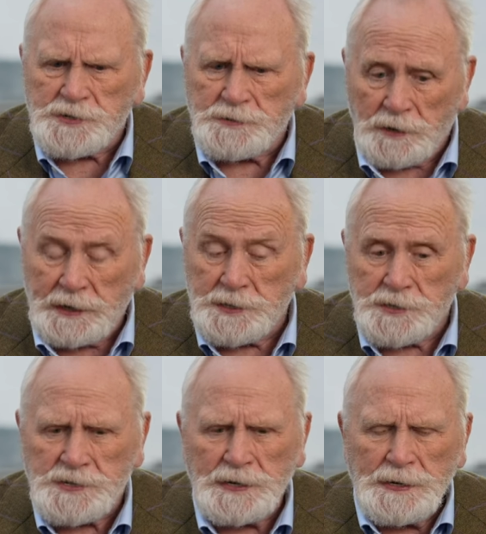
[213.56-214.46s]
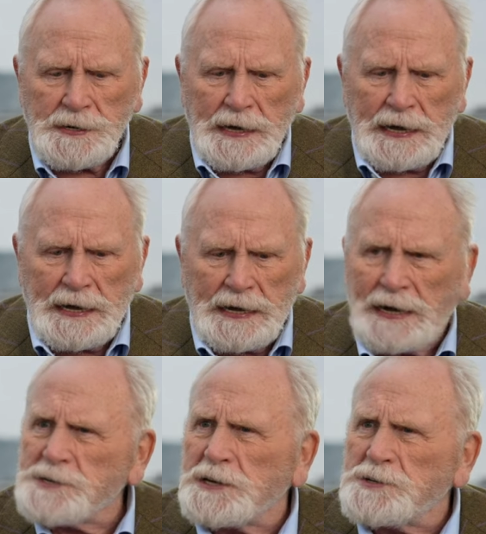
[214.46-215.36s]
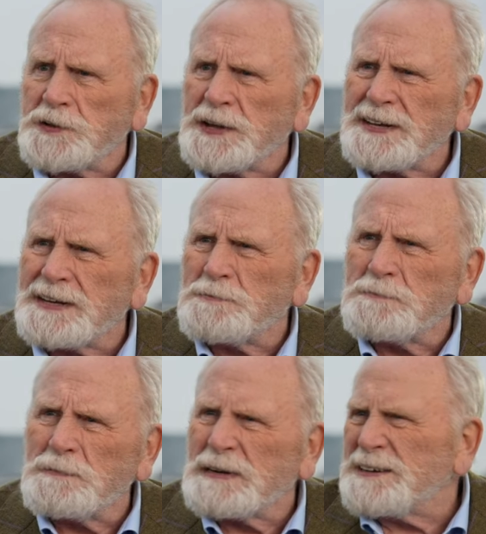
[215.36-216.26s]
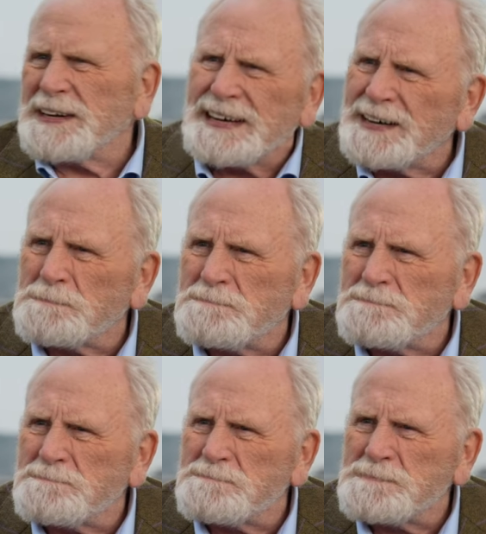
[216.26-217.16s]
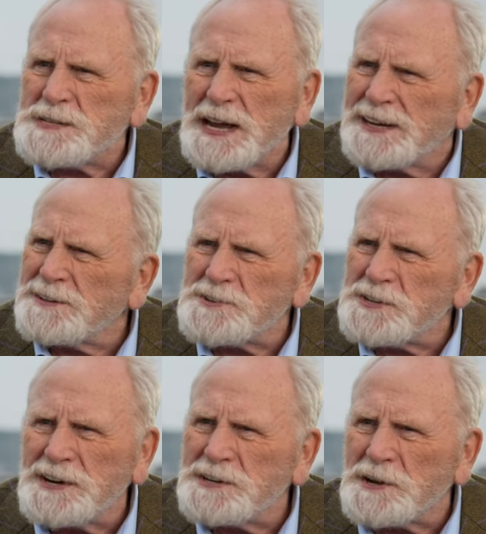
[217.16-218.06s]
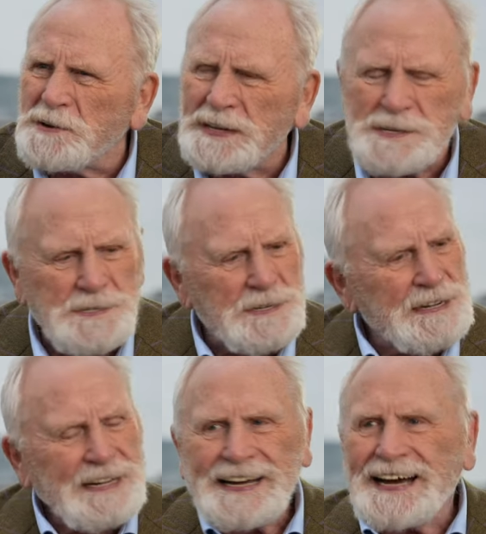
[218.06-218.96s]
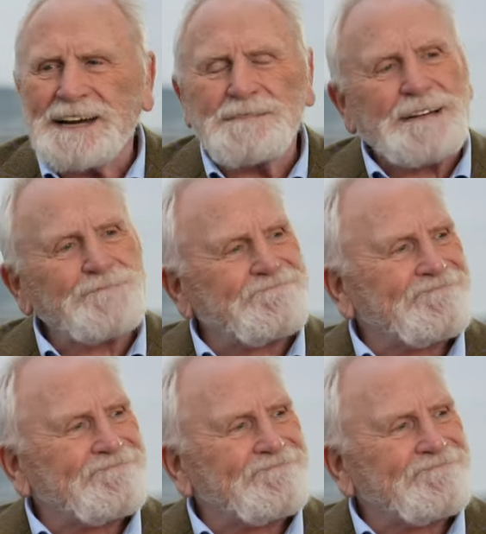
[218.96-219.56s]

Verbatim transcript: and writers, uh, I said, do you think we're going to get a second series out of this? And he went,